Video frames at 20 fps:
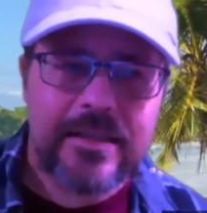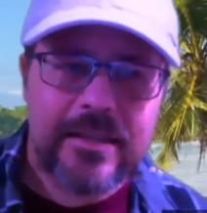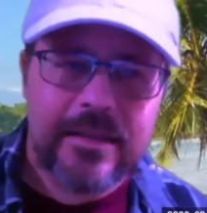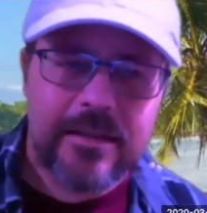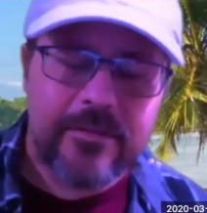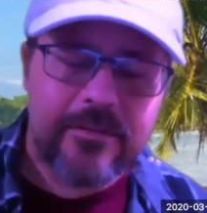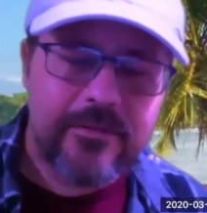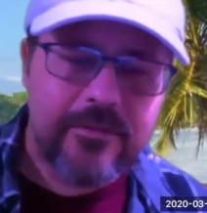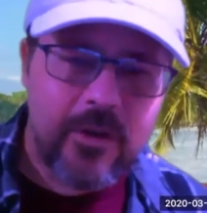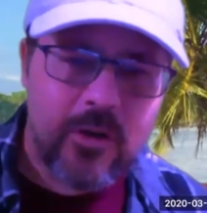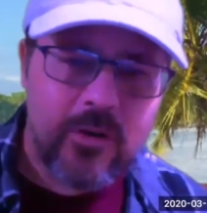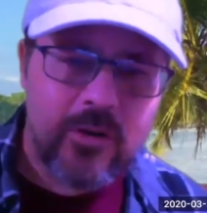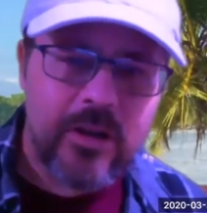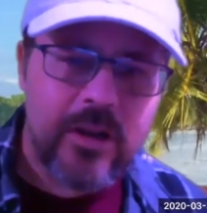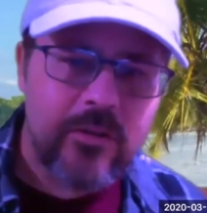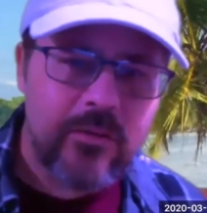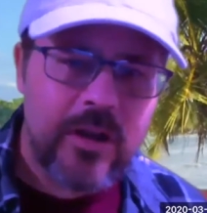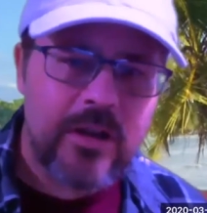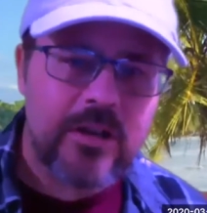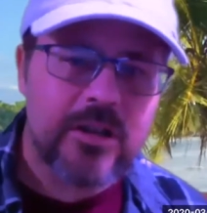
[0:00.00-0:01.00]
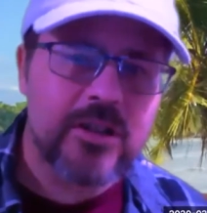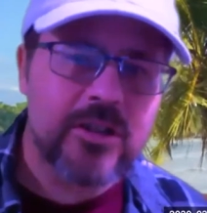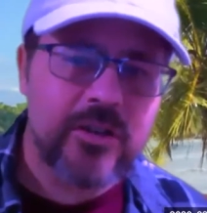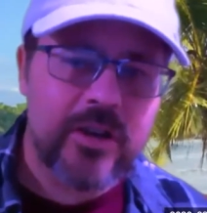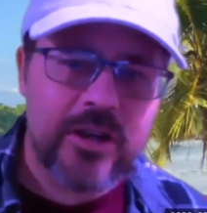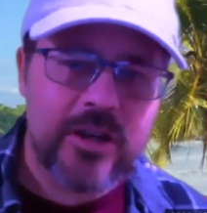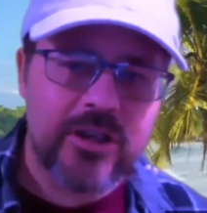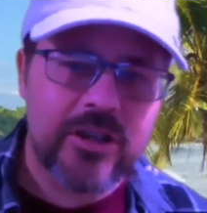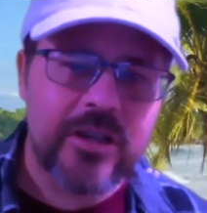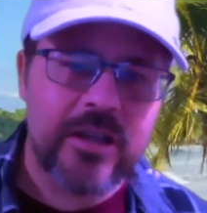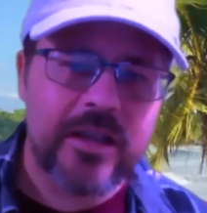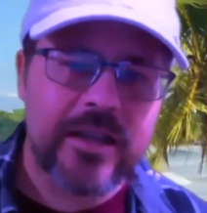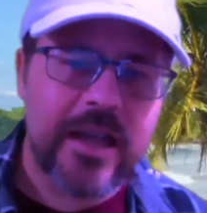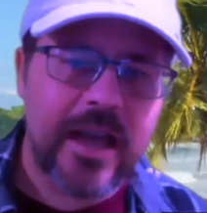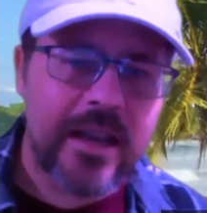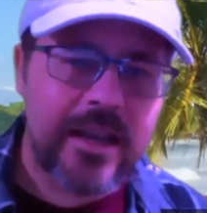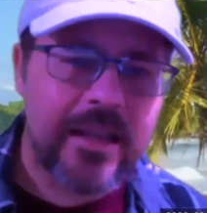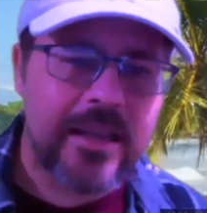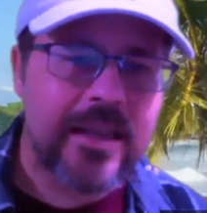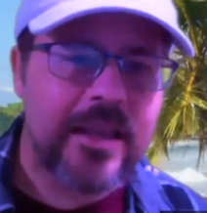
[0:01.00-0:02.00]
voting registration, it
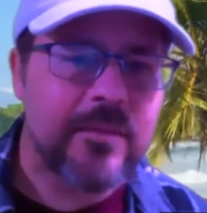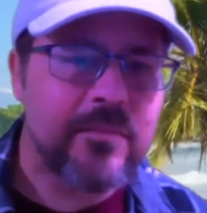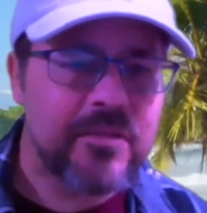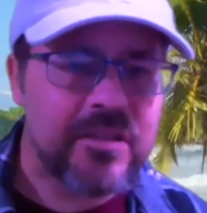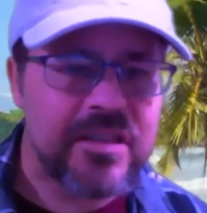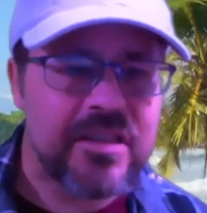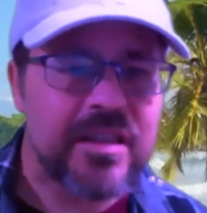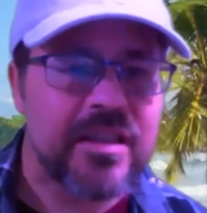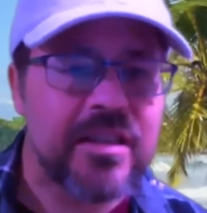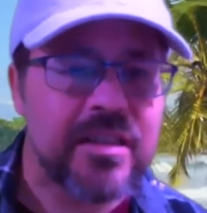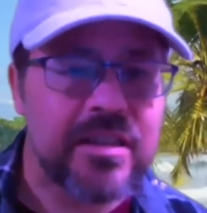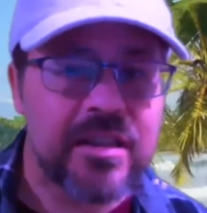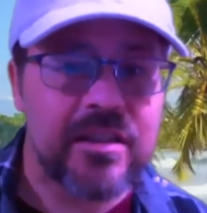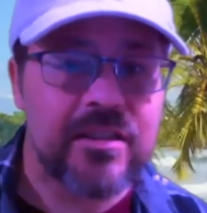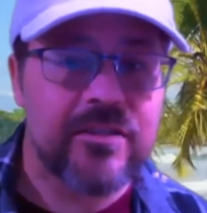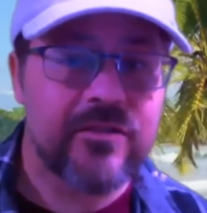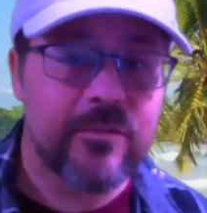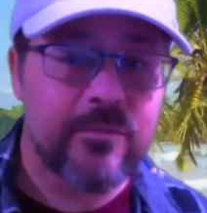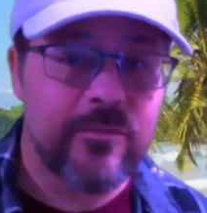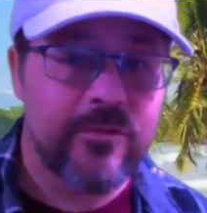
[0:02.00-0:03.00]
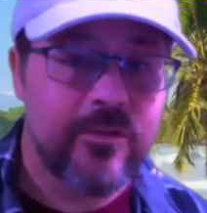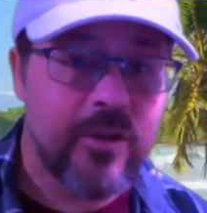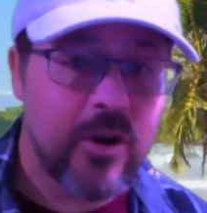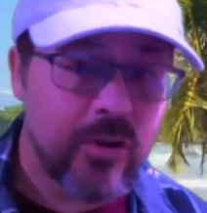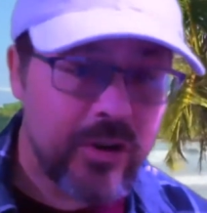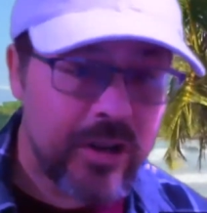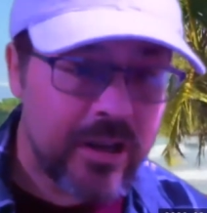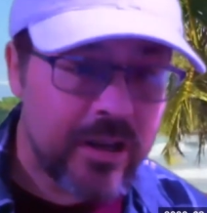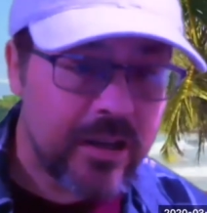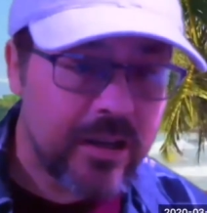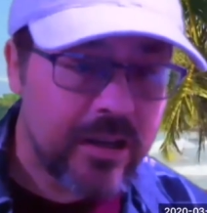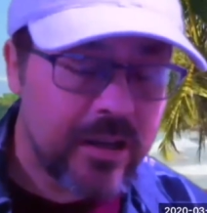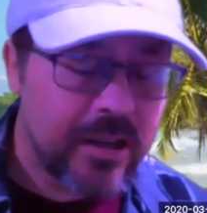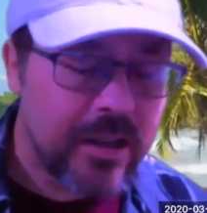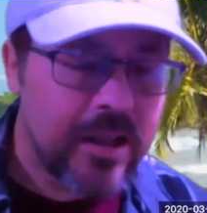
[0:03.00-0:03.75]
kind of keeps citizens from voting.